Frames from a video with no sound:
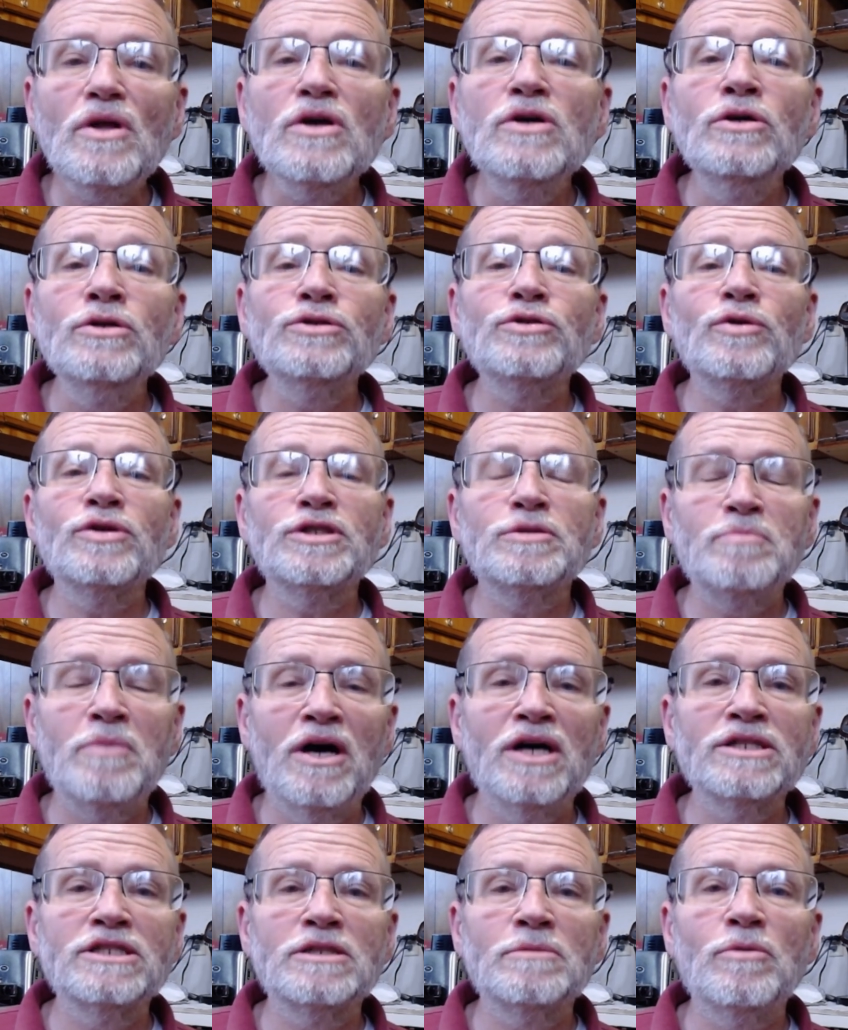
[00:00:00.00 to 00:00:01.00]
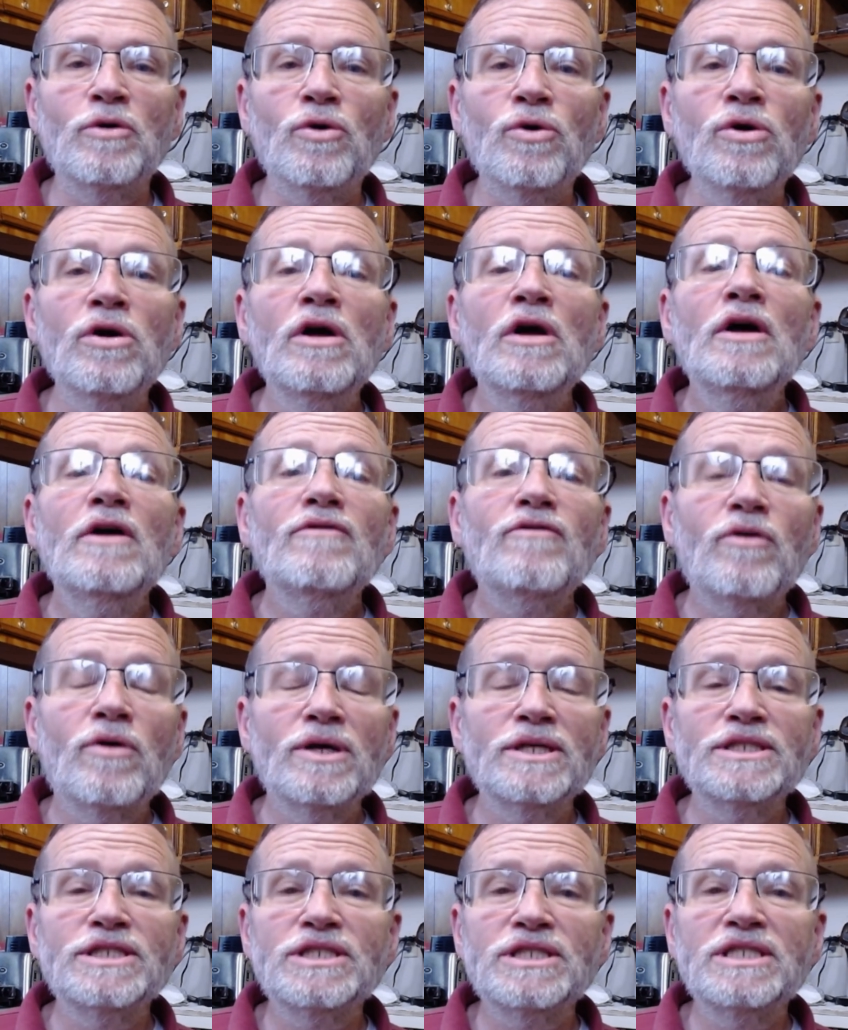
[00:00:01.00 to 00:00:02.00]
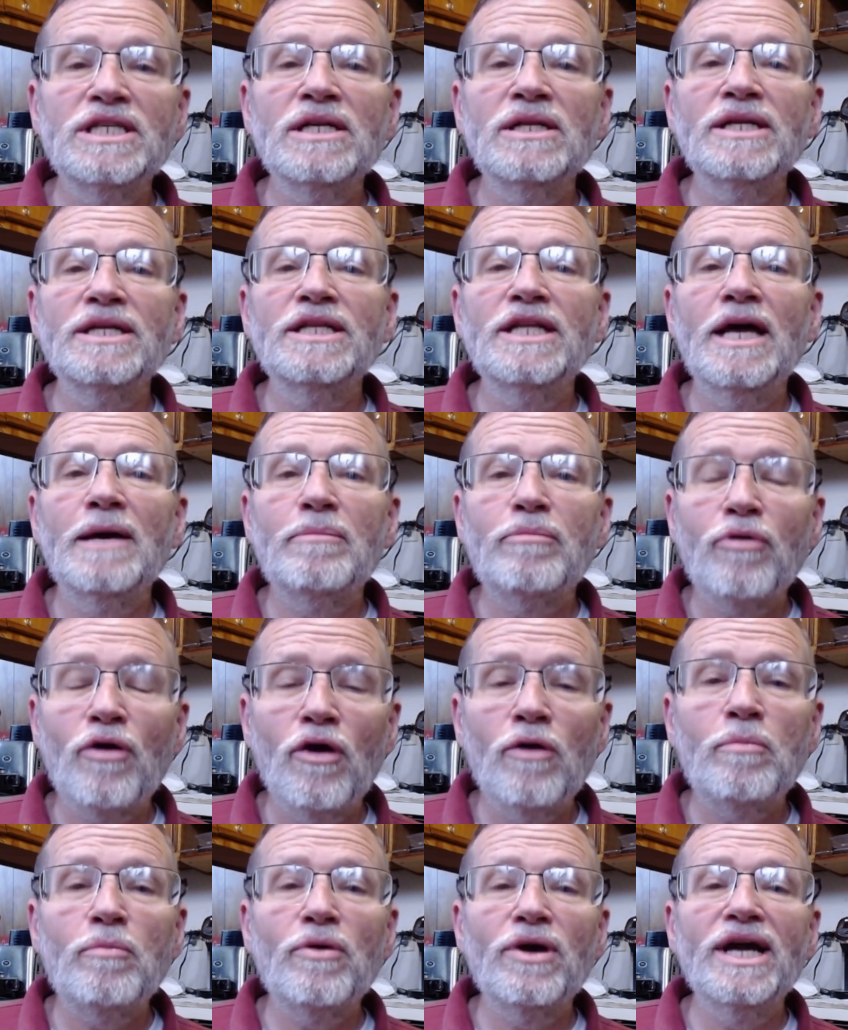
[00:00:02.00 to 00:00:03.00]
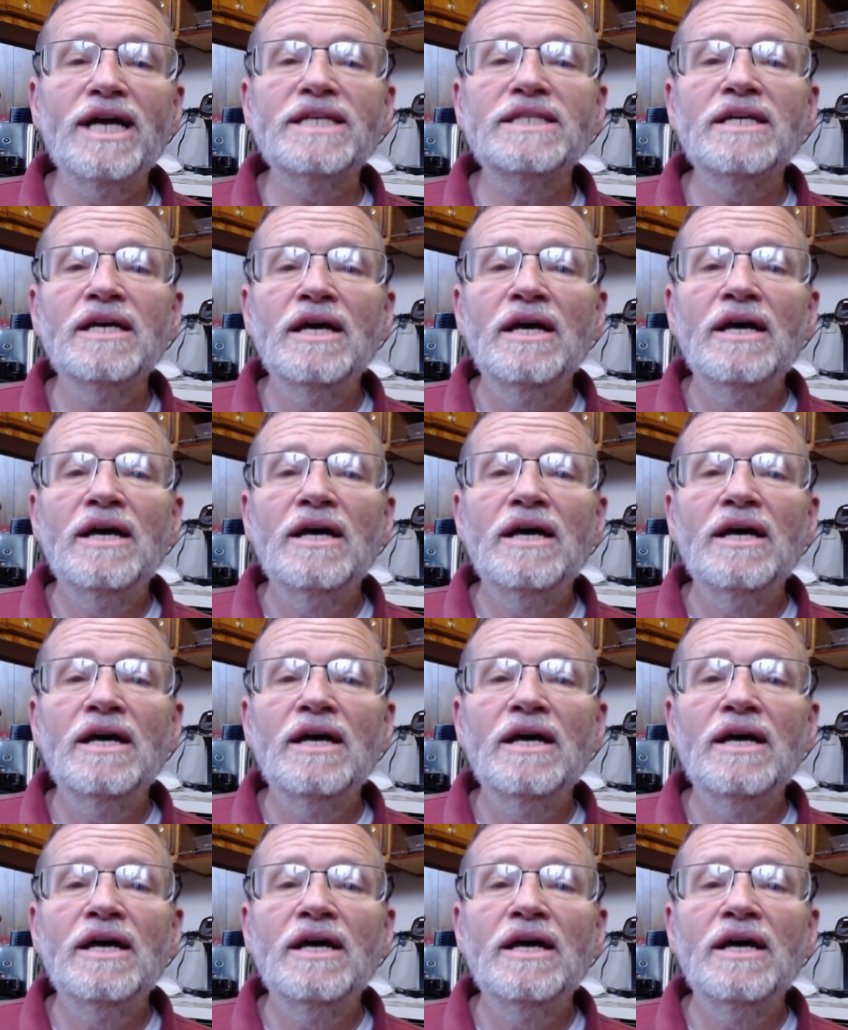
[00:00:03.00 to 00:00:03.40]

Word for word: who's responsible for instilling the appropriate